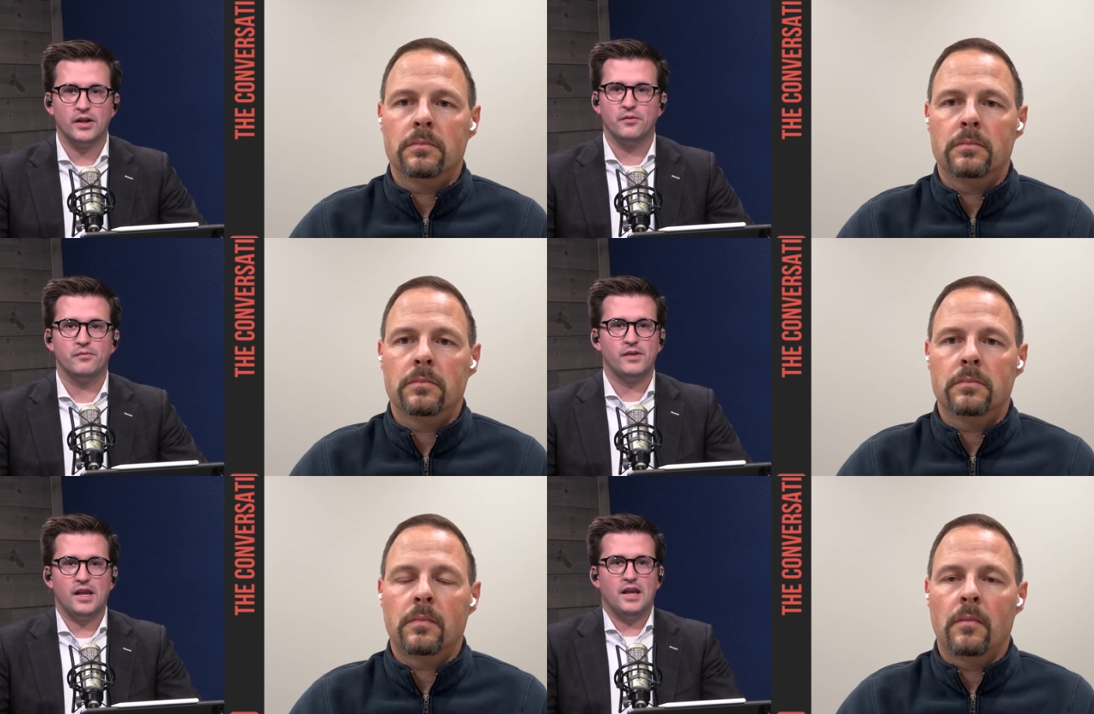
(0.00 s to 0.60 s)
Speaker 1: E-
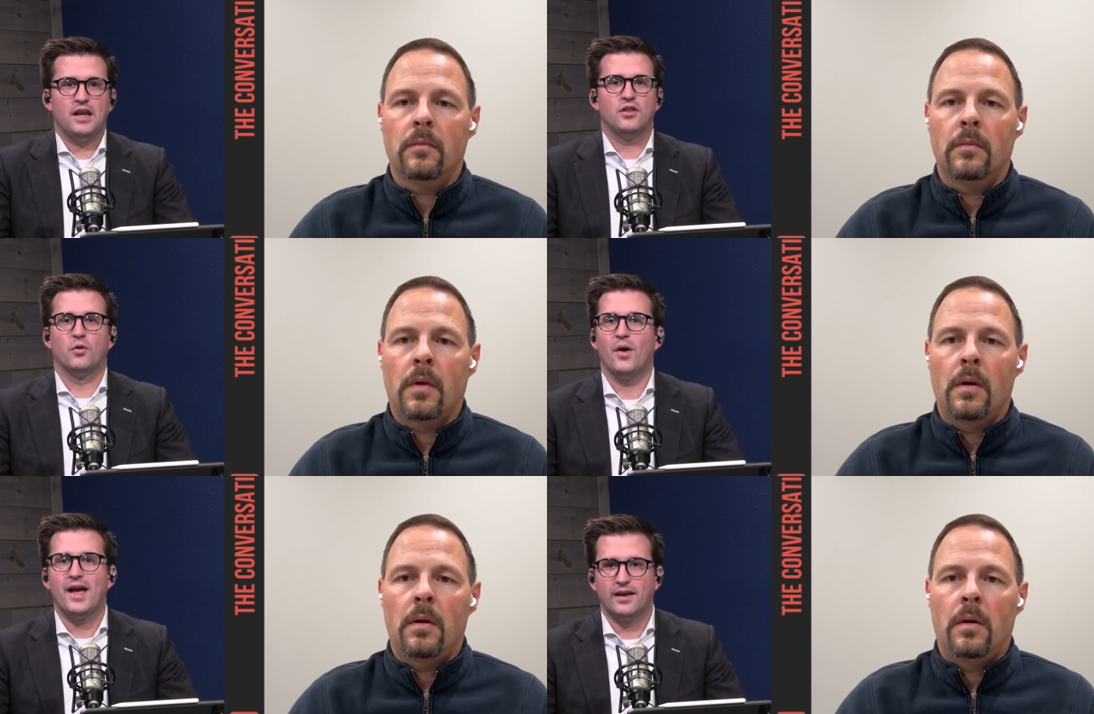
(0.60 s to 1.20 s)
either
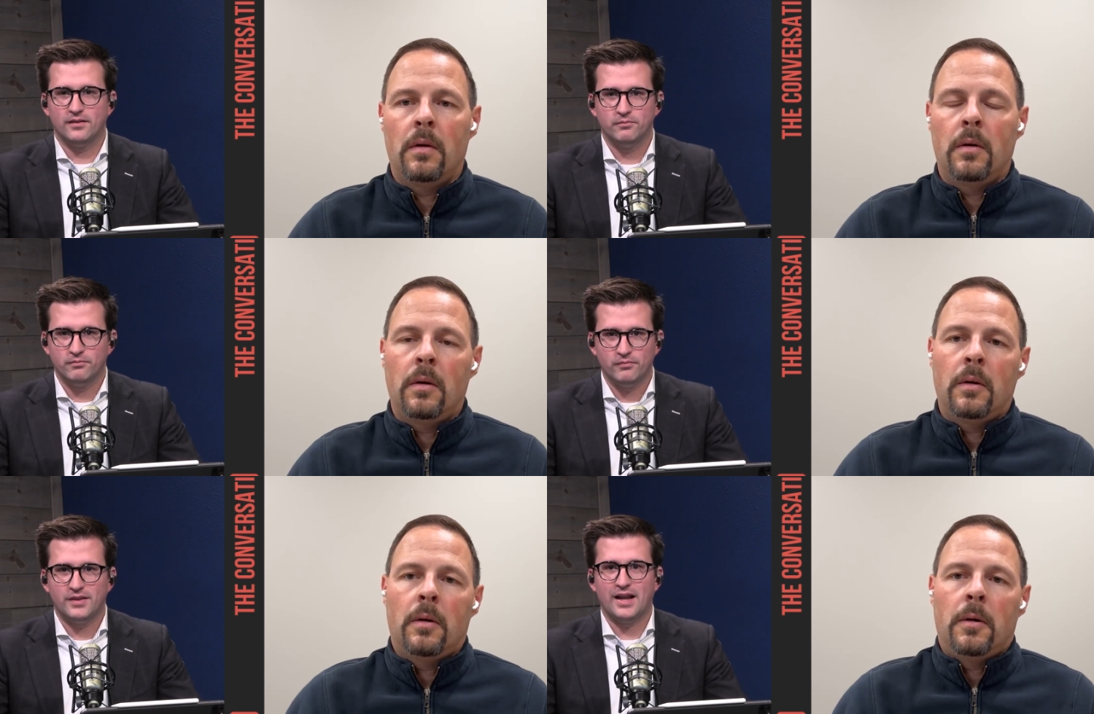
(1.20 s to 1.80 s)
way,
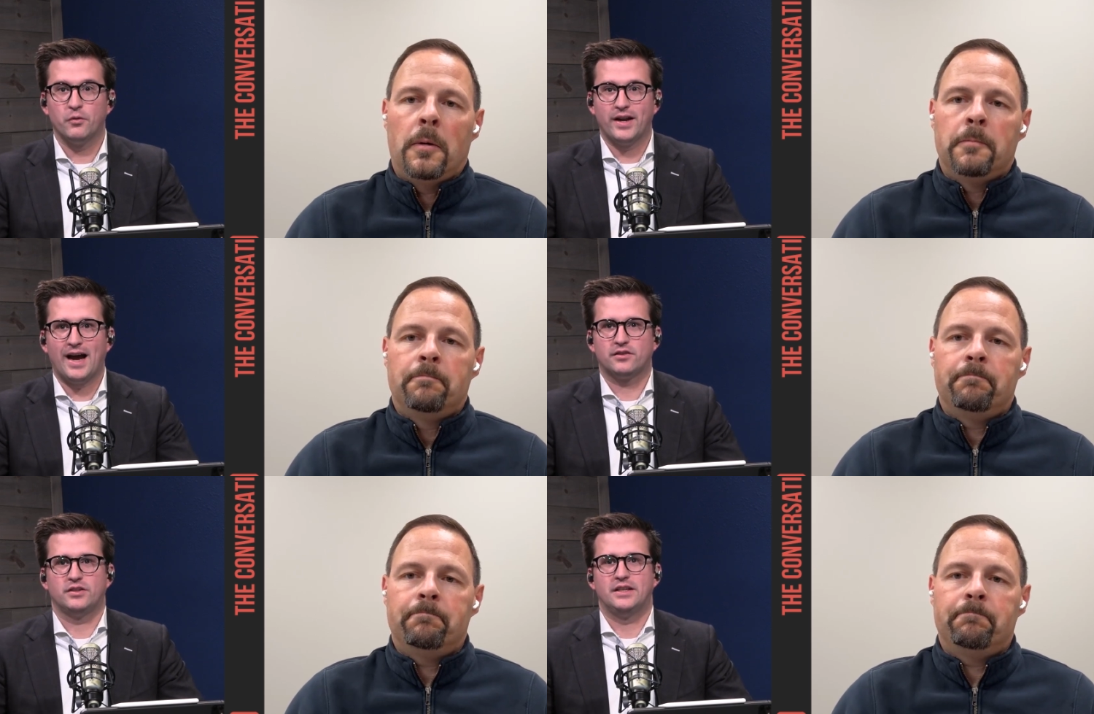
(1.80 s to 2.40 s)
that it would
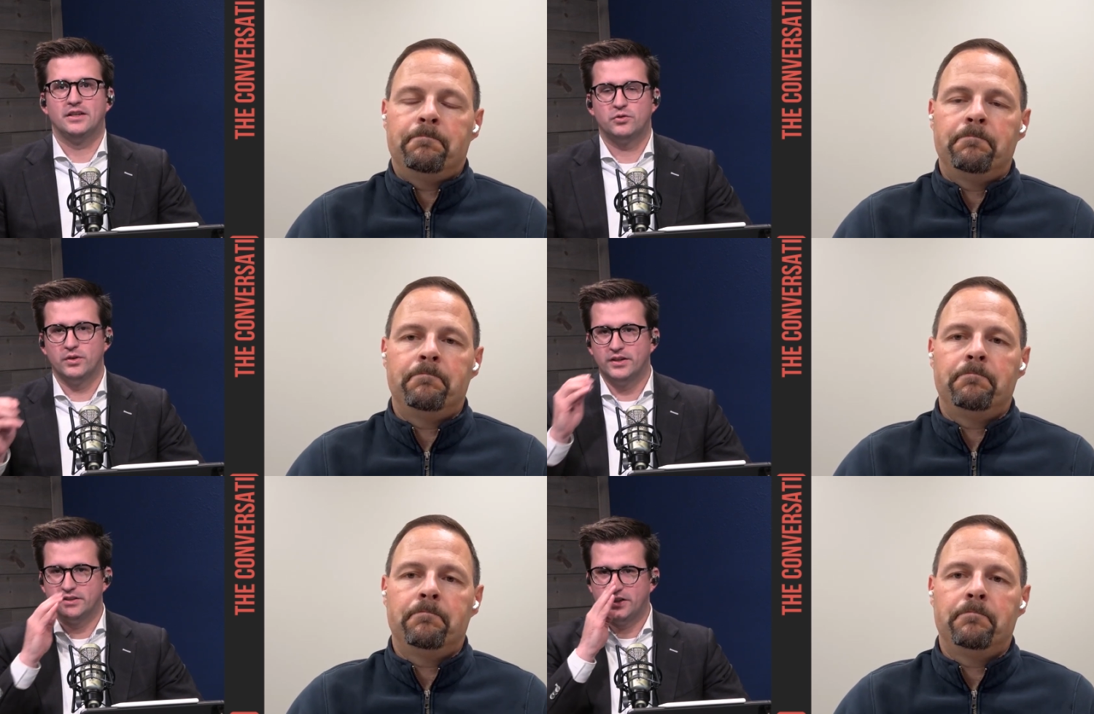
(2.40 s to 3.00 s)
actually get to
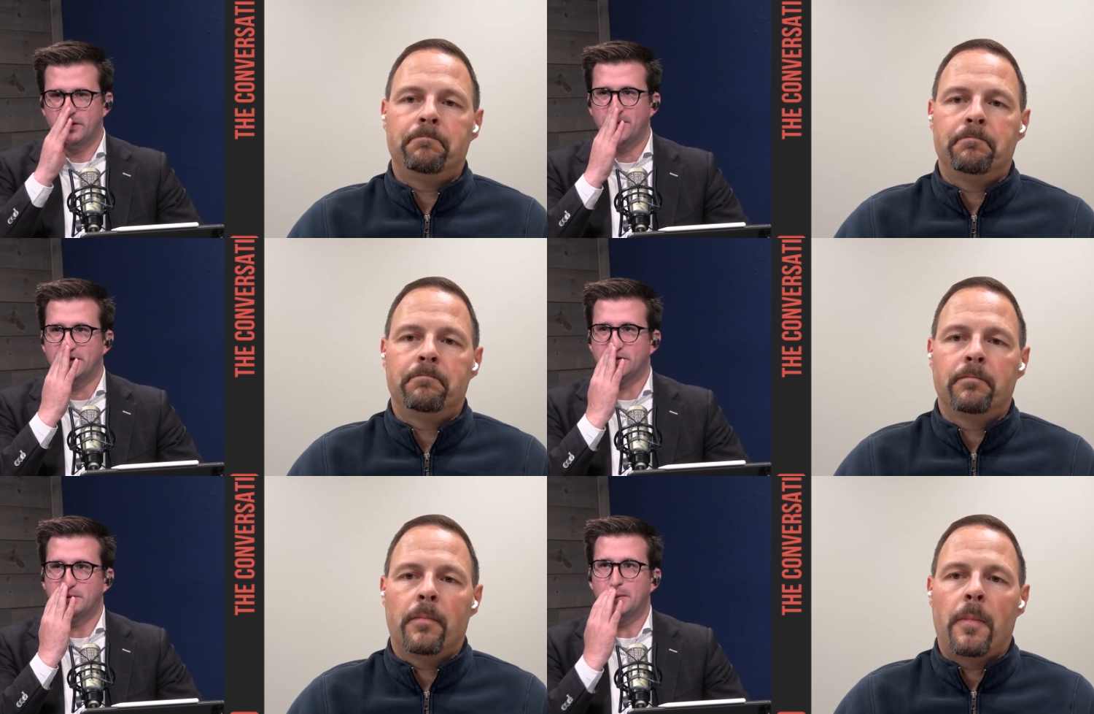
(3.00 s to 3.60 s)
an initiated
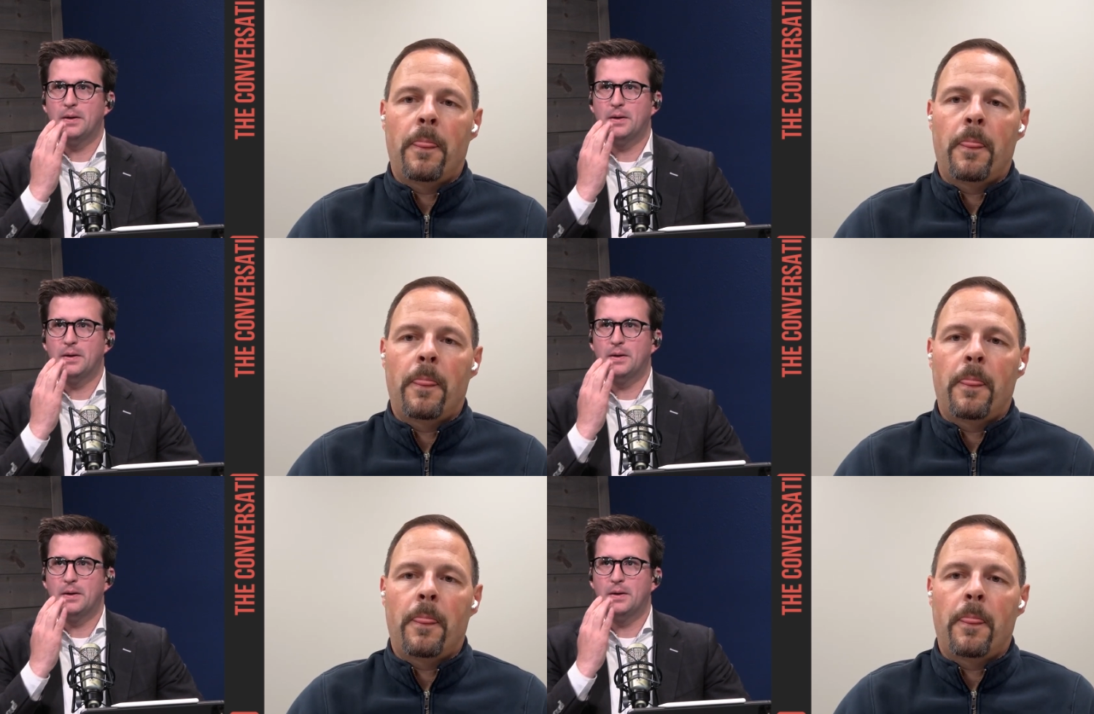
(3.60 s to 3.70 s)
measure